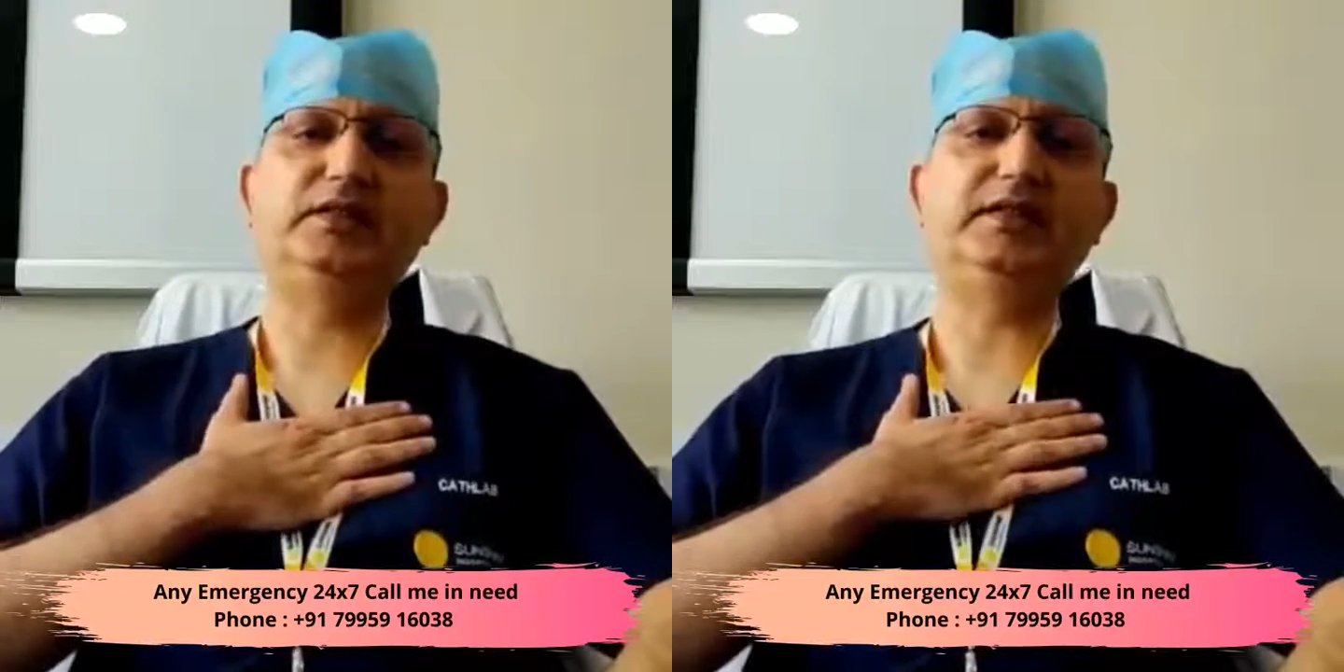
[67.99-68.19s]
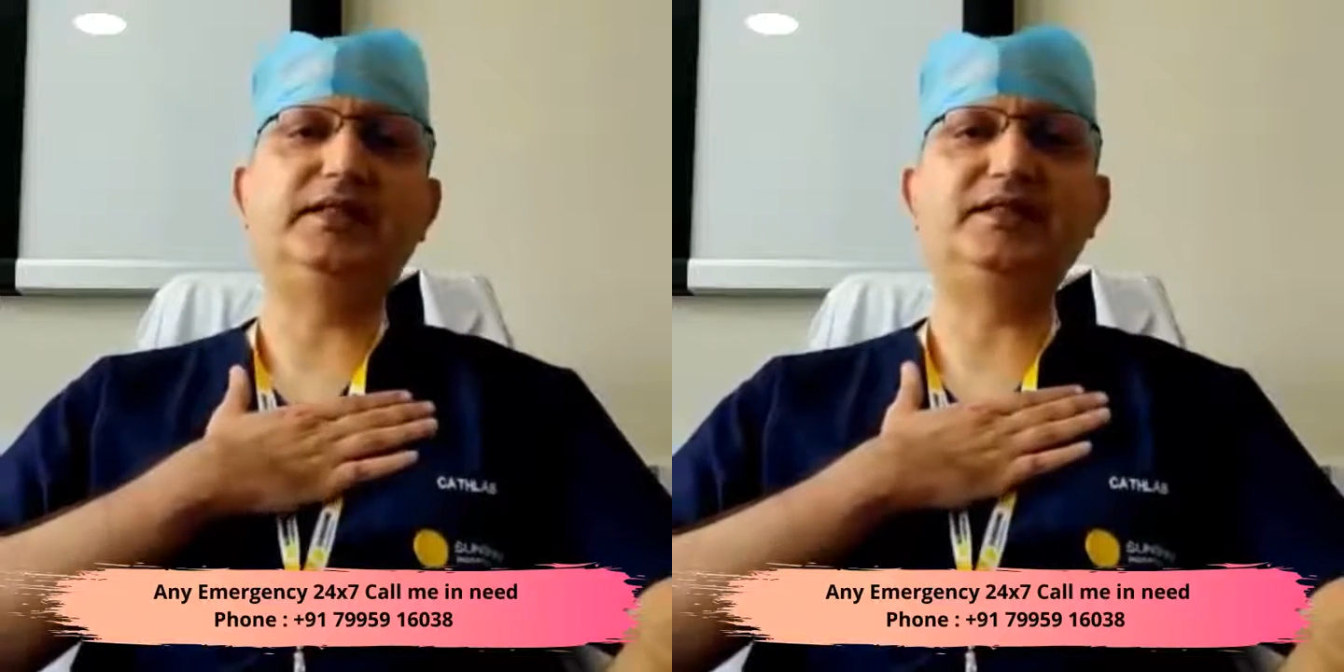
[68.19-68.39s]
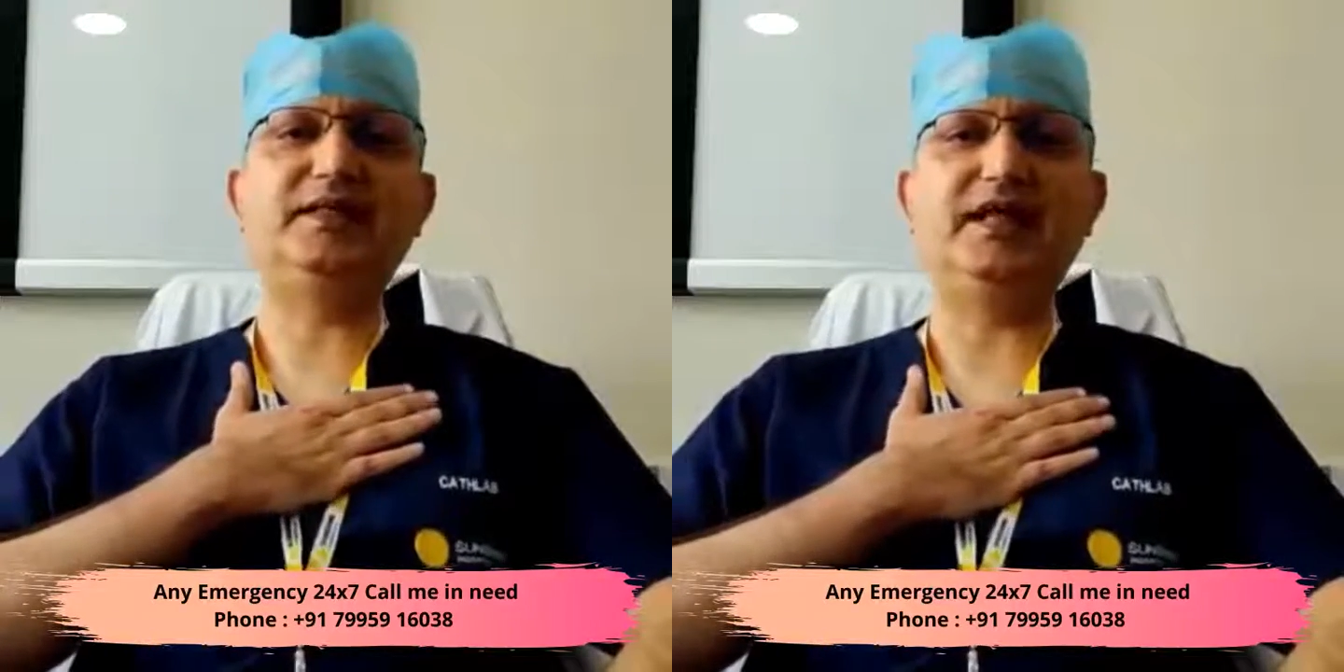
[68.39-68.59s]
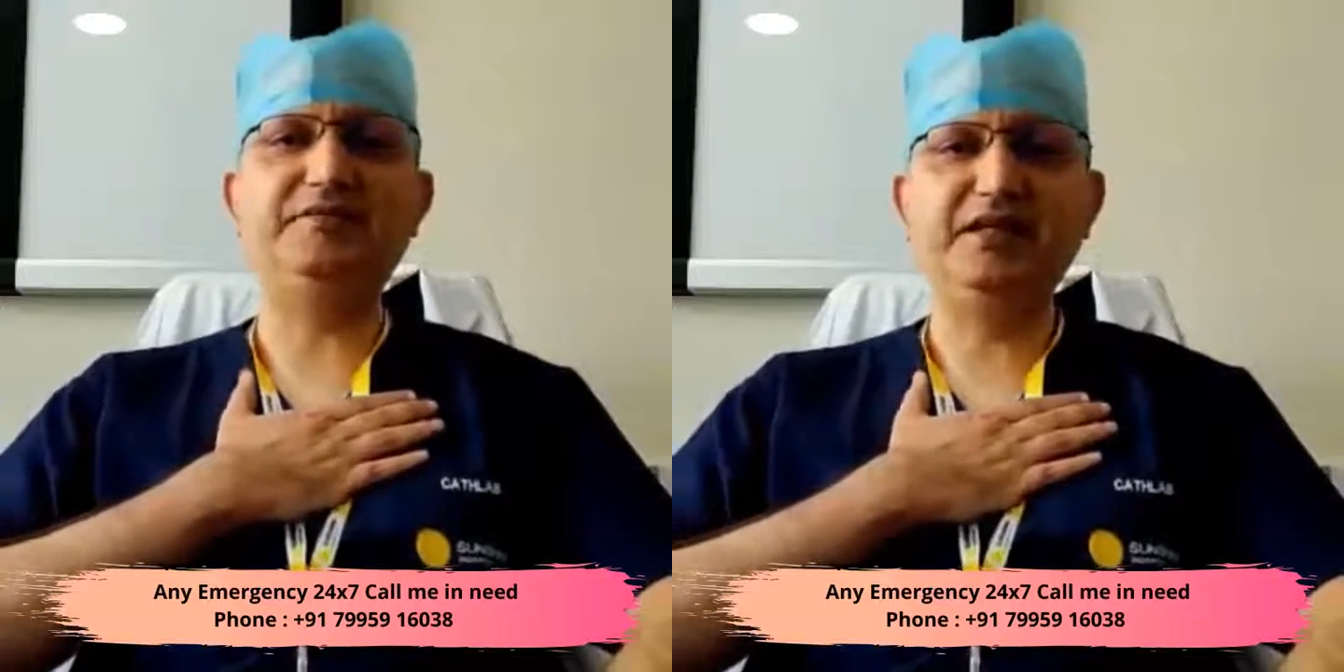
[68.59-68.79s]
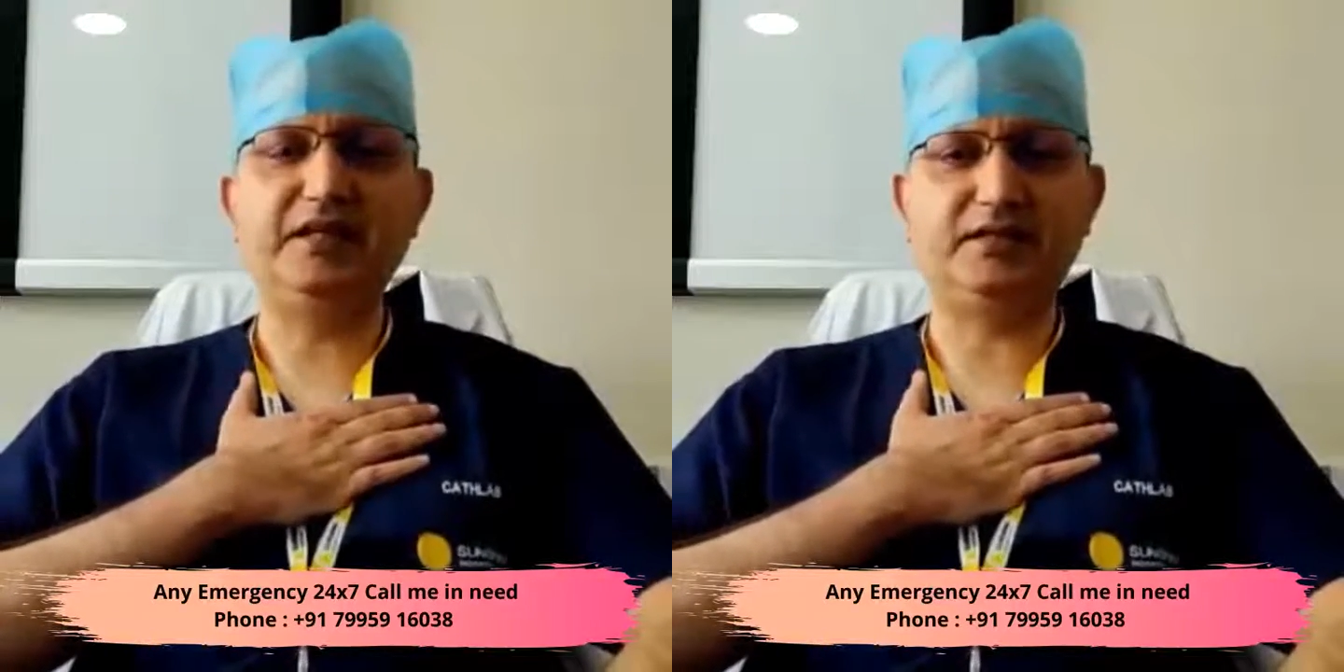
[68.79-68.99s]
It is
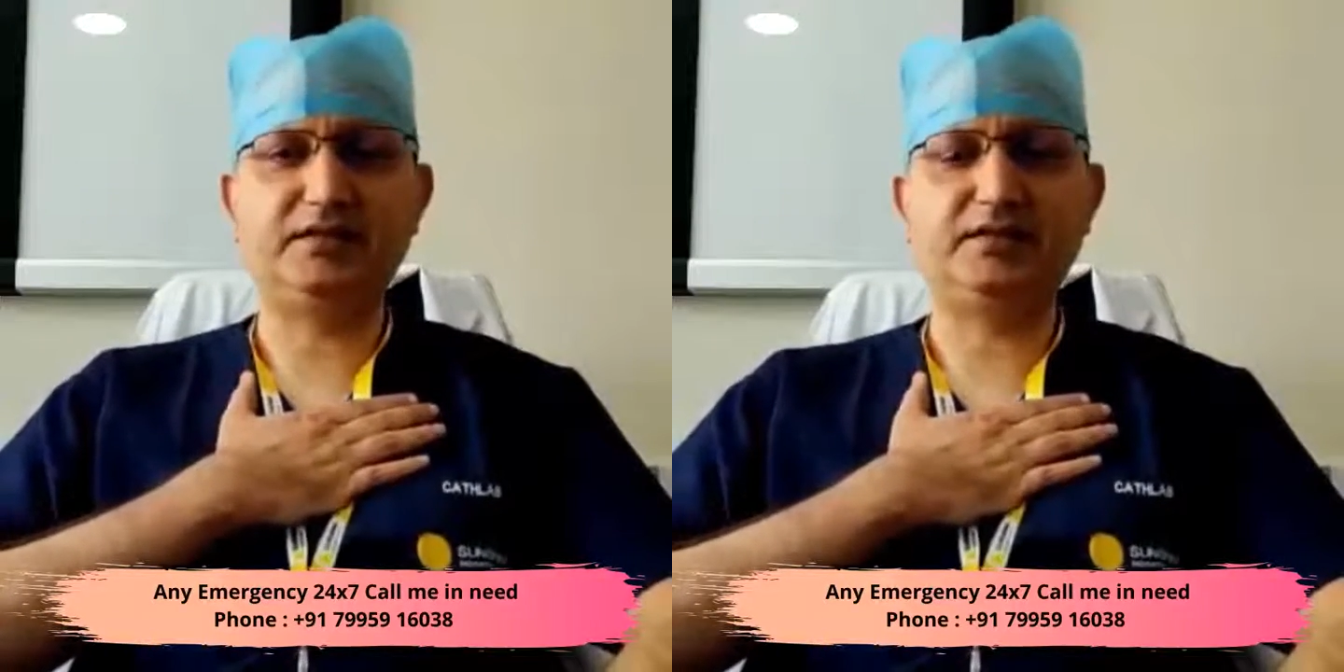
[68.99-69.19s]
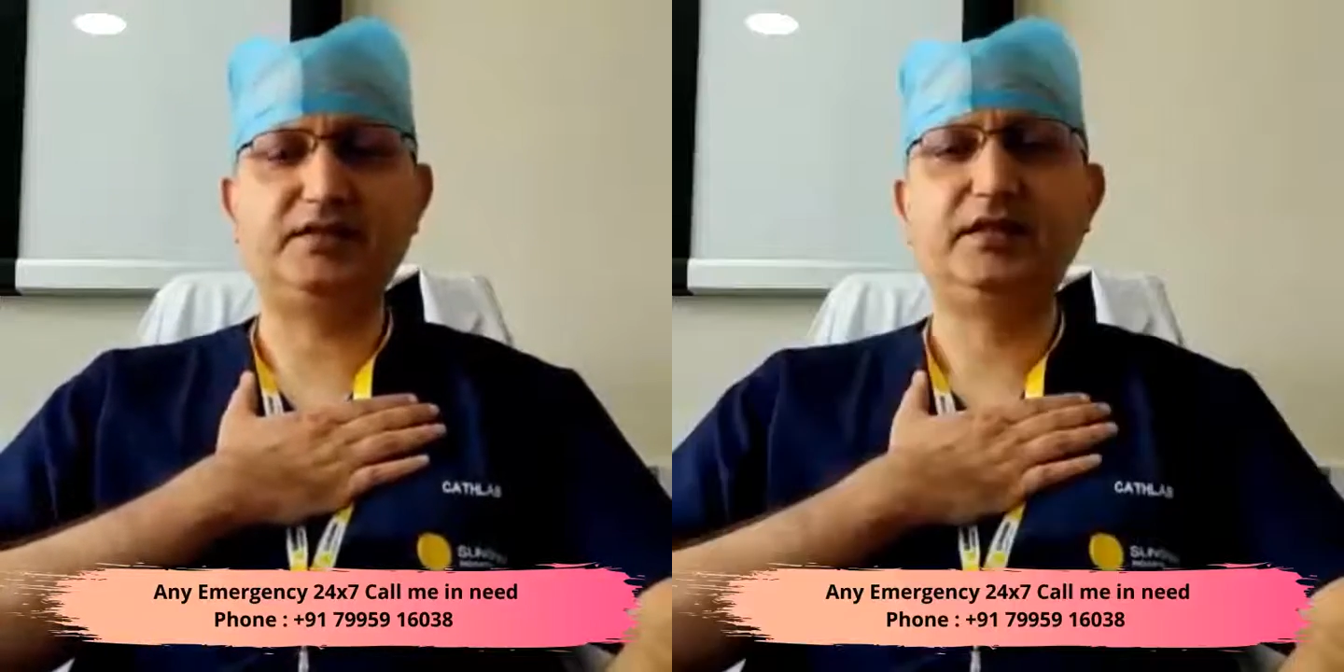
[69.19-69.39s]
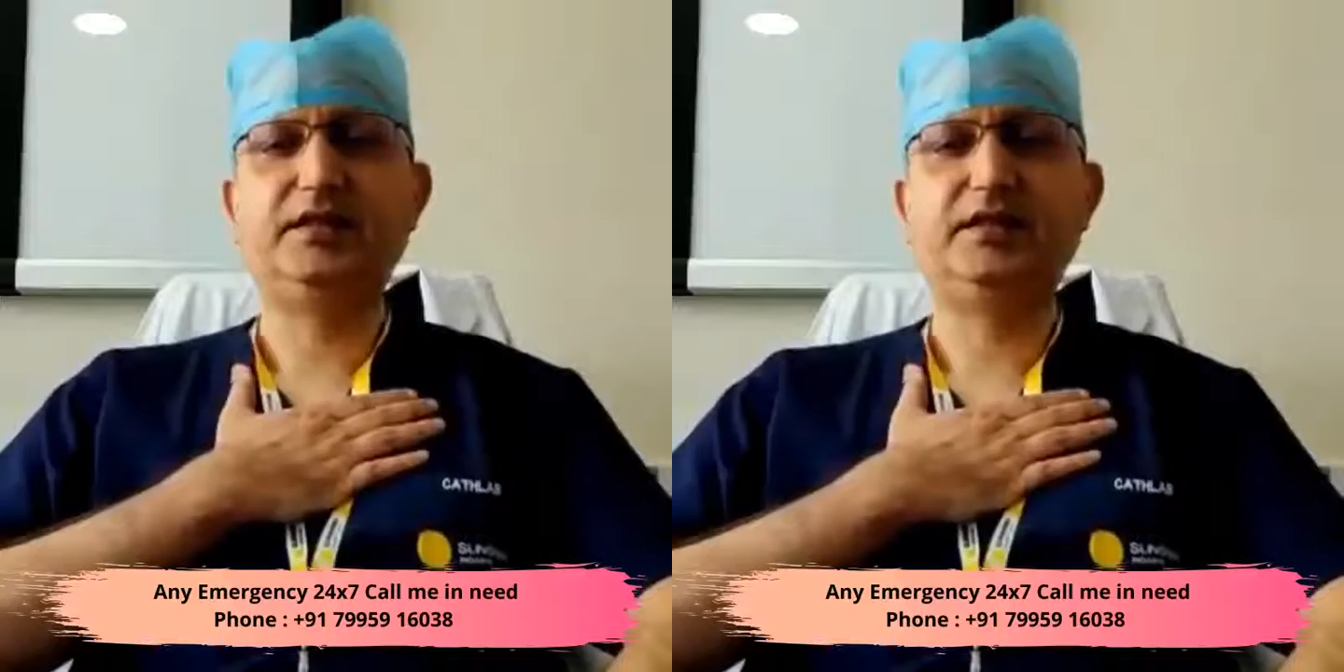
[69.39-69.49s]
heaviness.